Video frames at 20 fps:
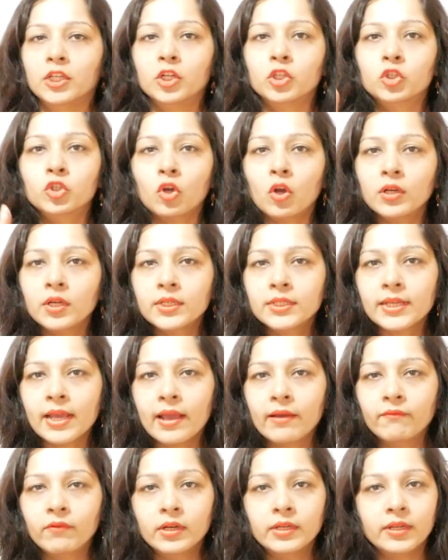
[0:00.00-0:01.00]
that solids
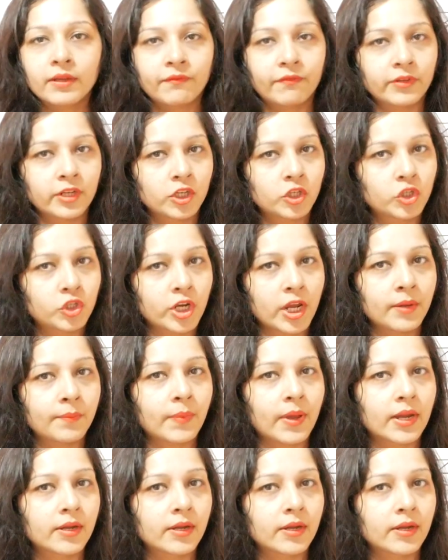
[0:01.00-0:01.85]
have a definite shape